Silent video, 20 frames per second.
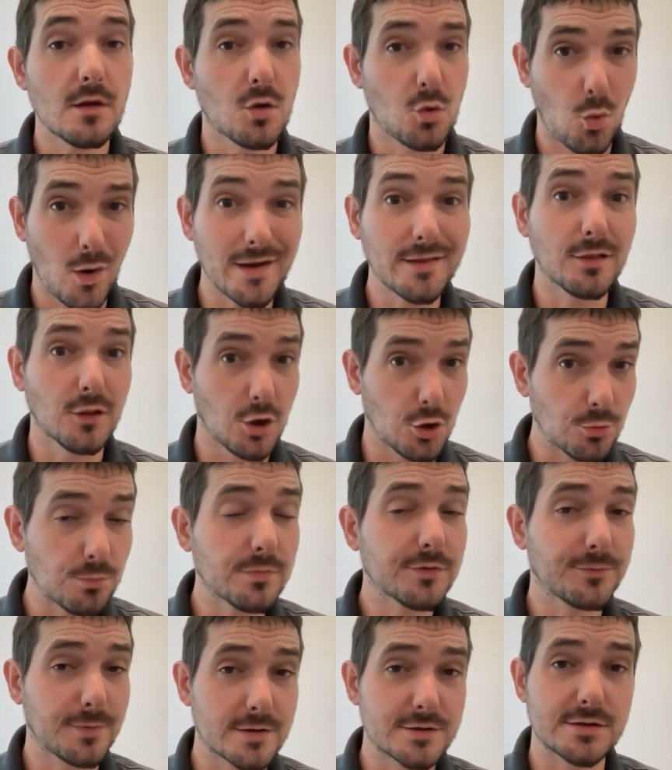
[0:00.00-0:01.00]
Quite low,
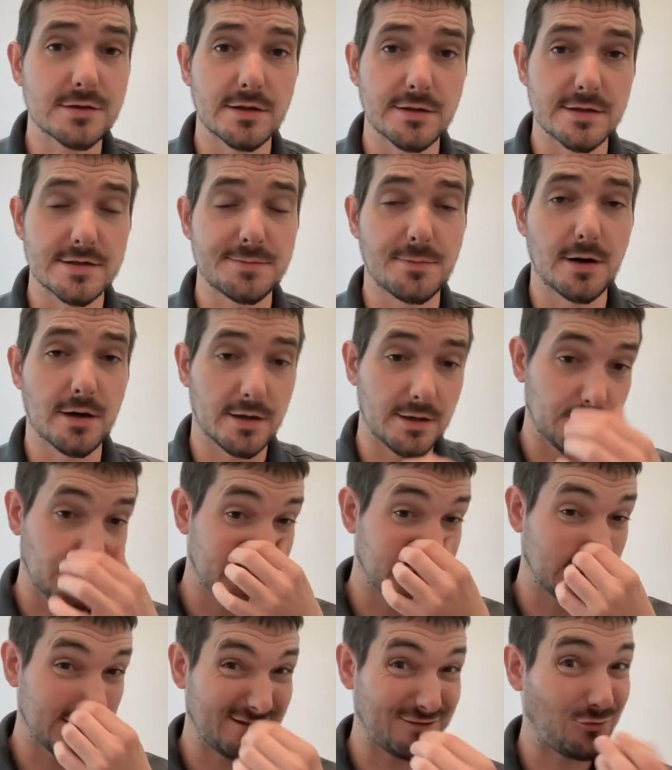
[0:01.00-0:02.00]
especially in this market,
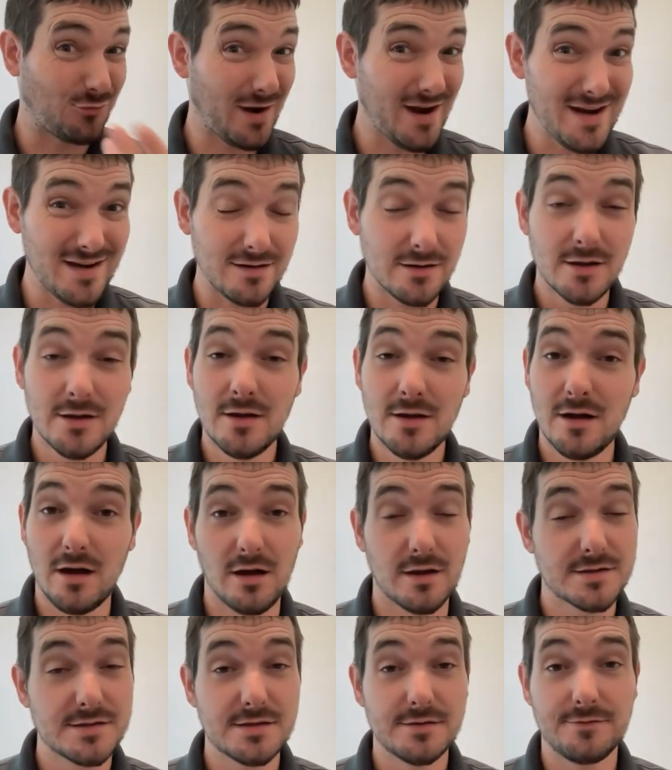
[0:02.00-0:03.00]
which is great.
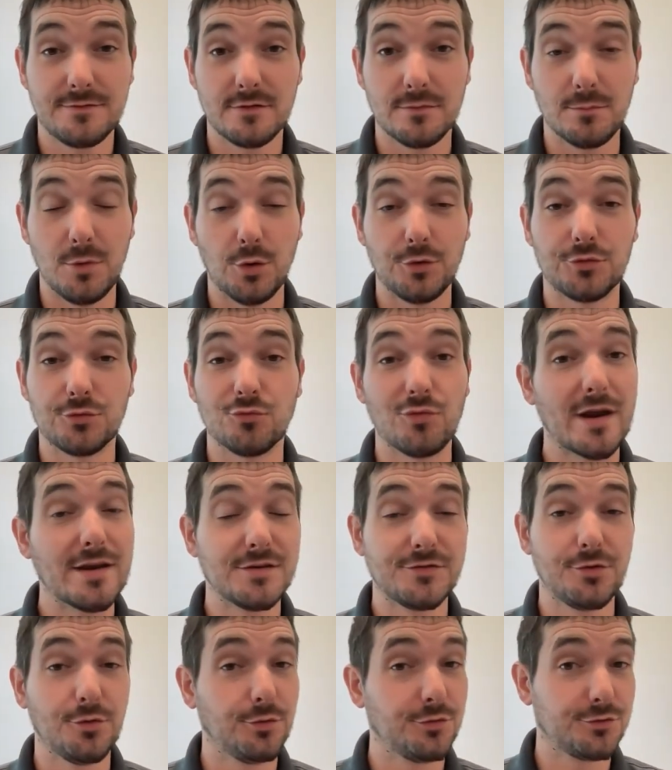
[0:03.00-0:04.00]
Honestly, for most
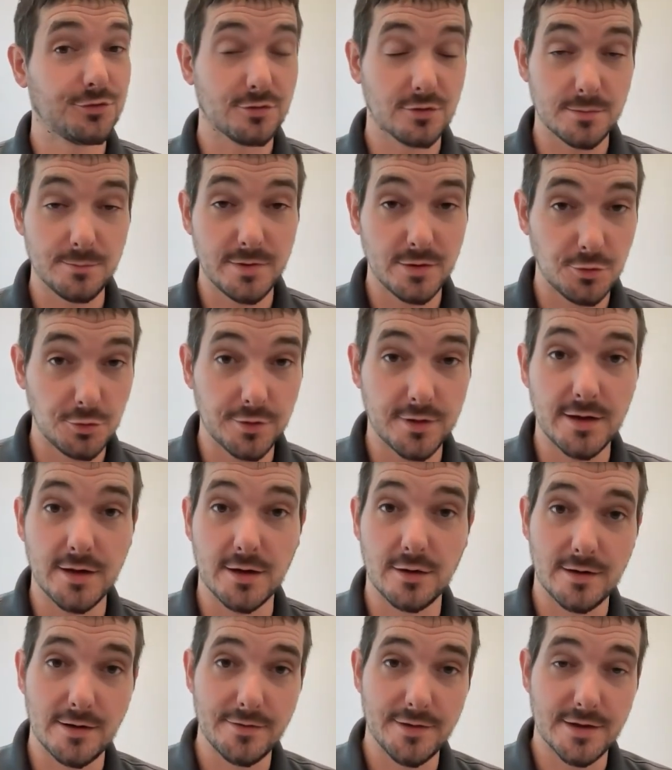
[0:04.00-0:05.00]
rentals, you're going to be looking
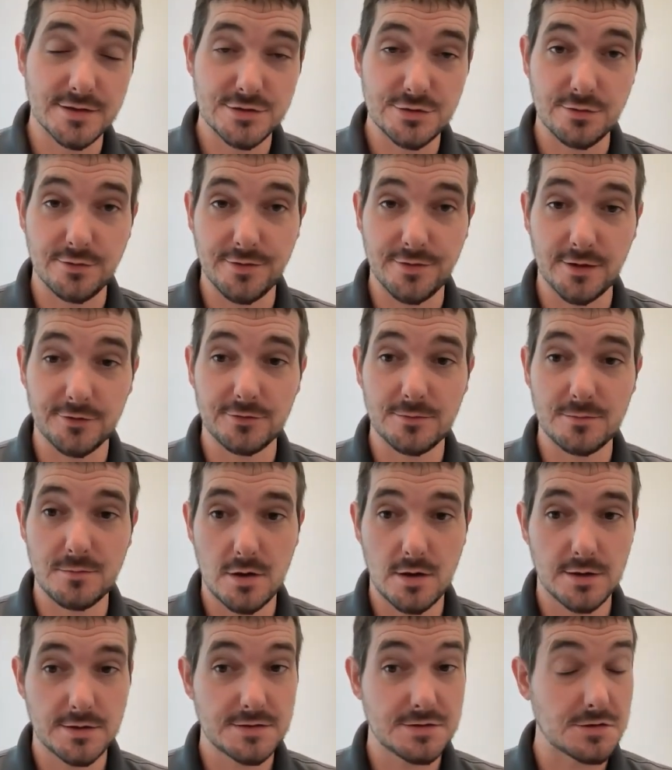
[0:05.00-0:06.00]
around that 2,000
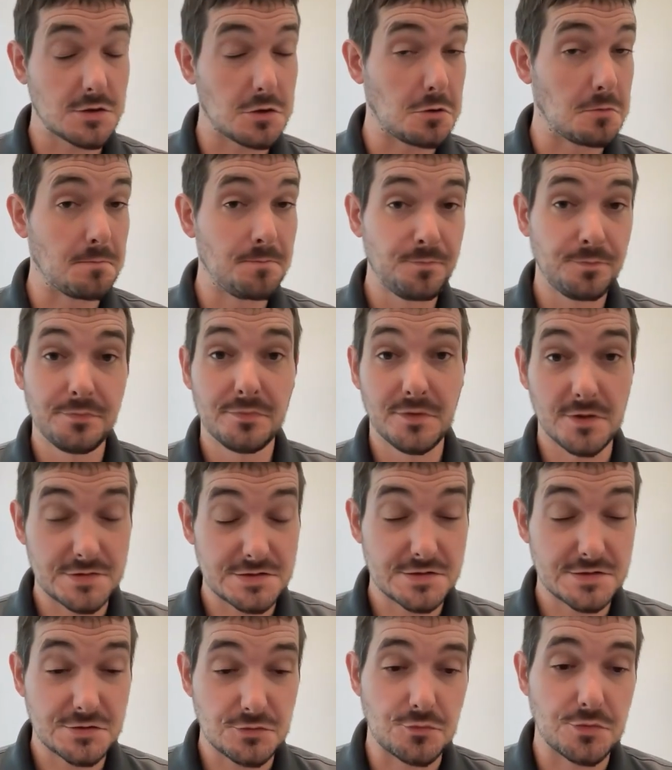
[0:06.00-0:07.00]
mark. So this
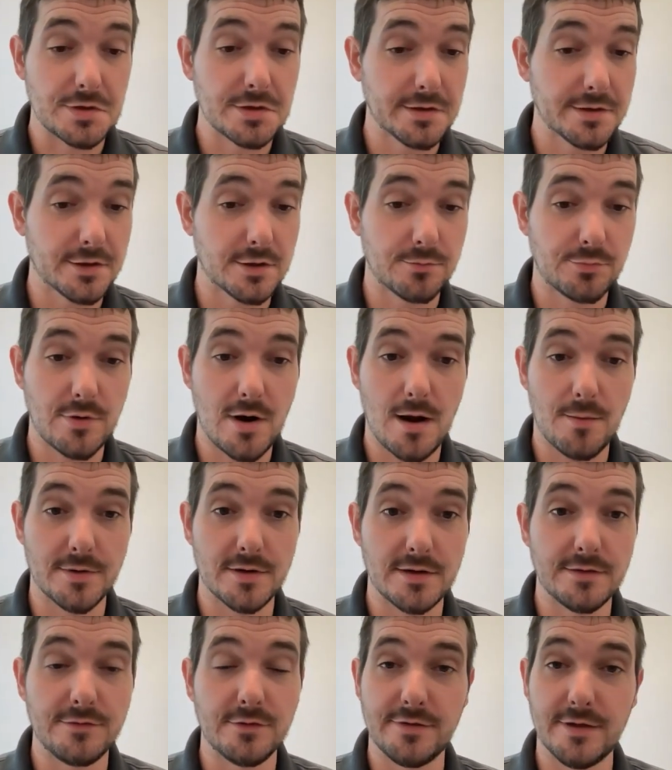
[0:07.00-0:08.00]
is a really good
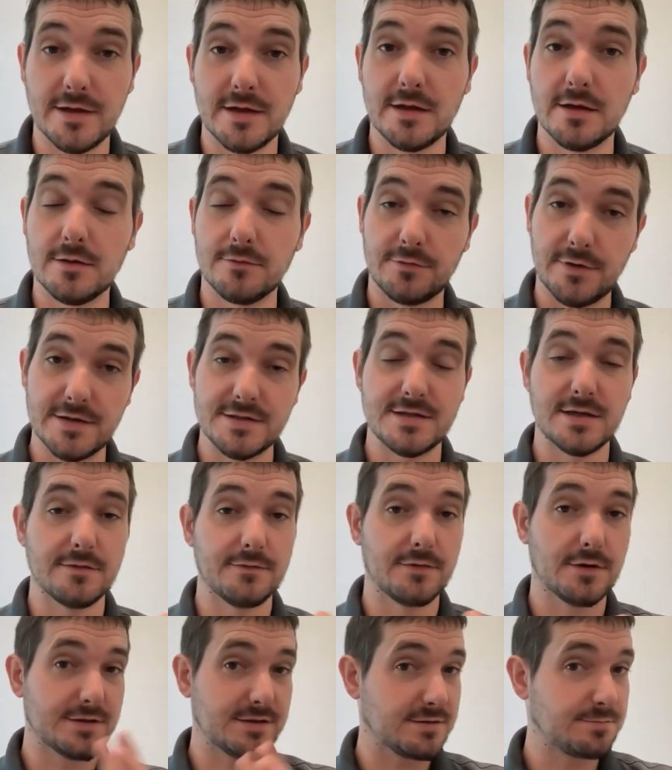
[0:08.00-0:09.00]
property. If you're thinking of renting
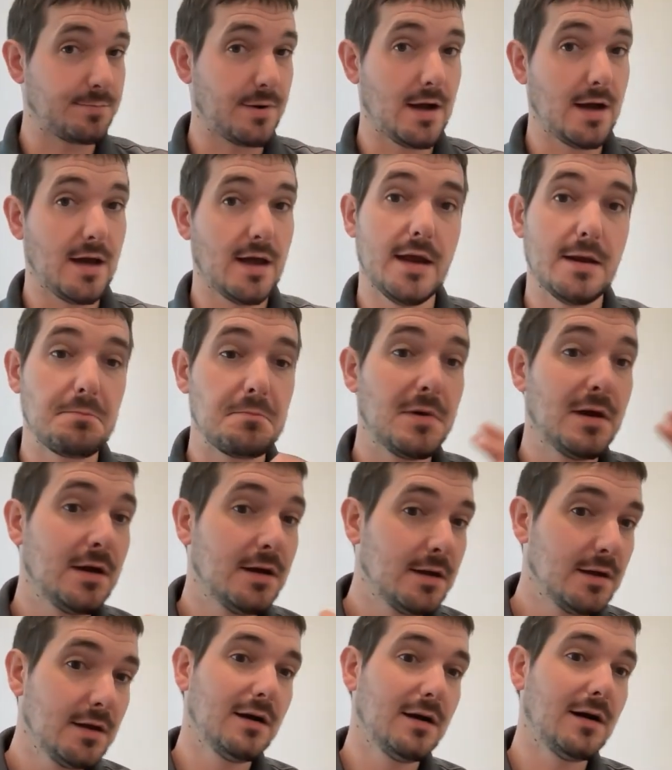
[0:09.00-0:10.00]
versus buying,
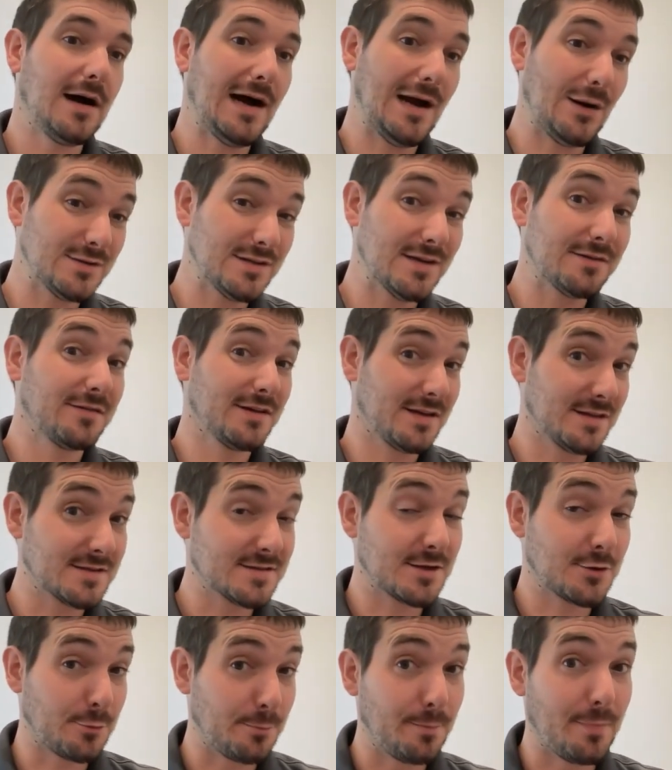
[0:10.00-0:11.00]
I would definitely
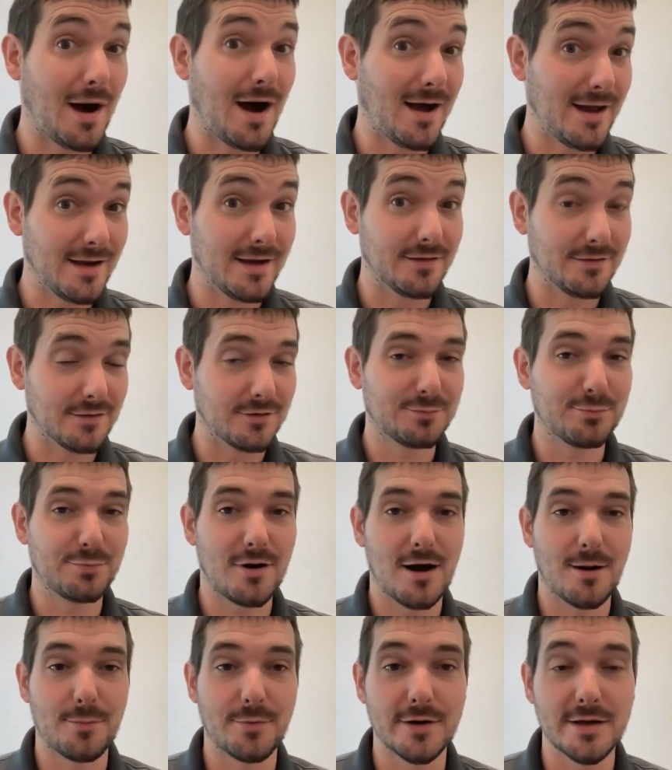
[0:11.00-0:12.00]
consider buying this
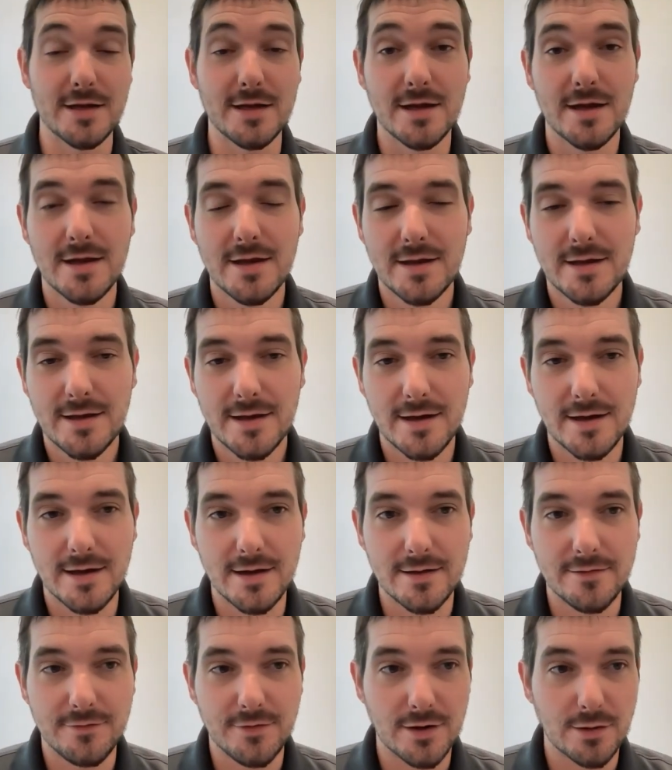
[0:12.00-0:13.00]
property
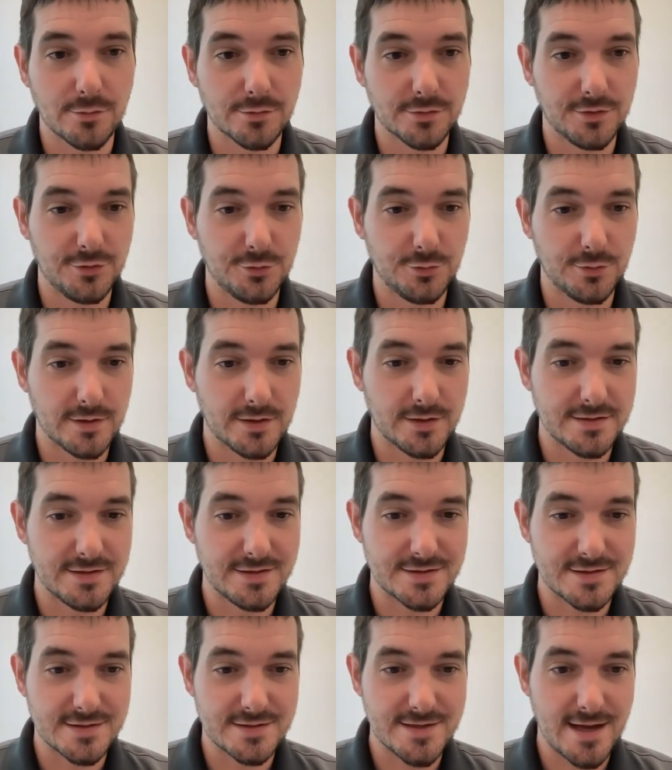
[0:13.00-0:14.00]
if you're able to do a
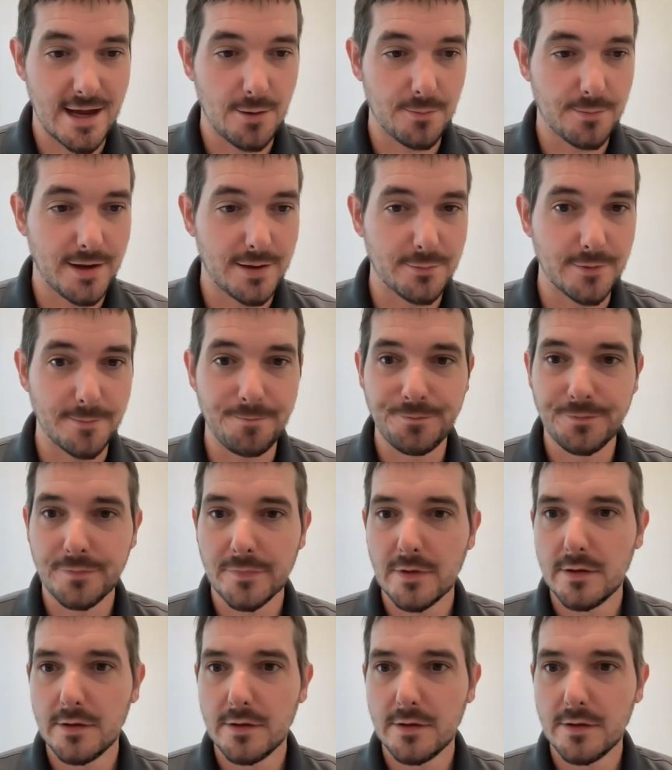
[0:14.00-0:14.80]
decent down payment.